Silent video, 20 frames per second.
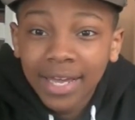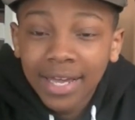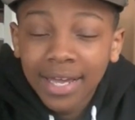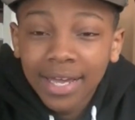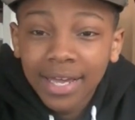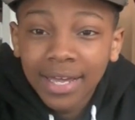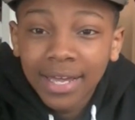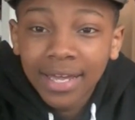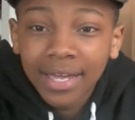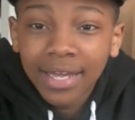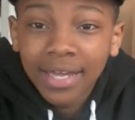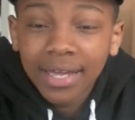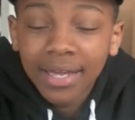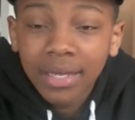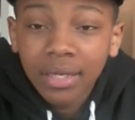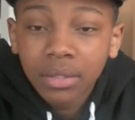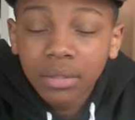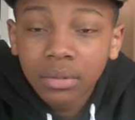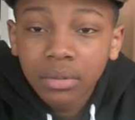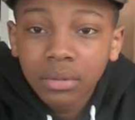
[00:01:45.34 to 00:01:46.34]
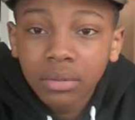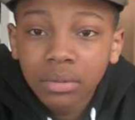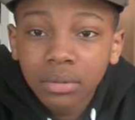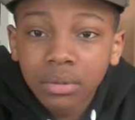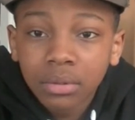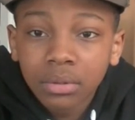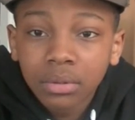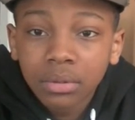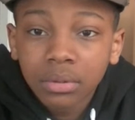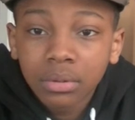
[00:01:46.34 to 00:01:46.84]

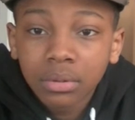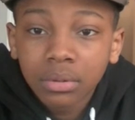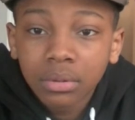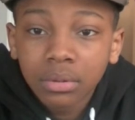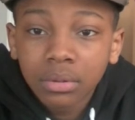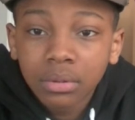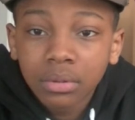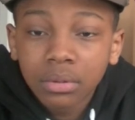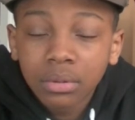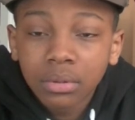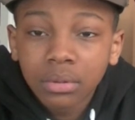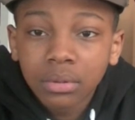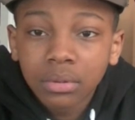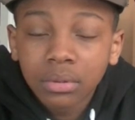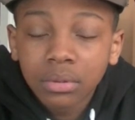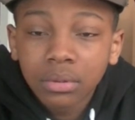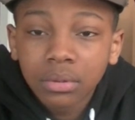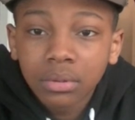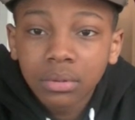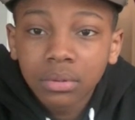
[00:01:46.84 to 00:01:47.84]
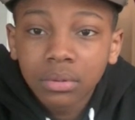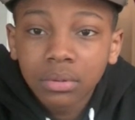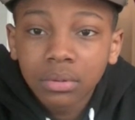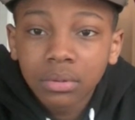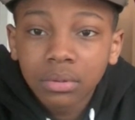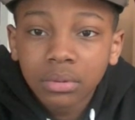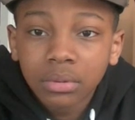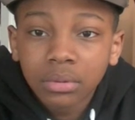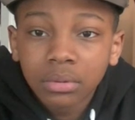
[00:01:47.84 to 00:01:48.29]
No one is speaking in this clip.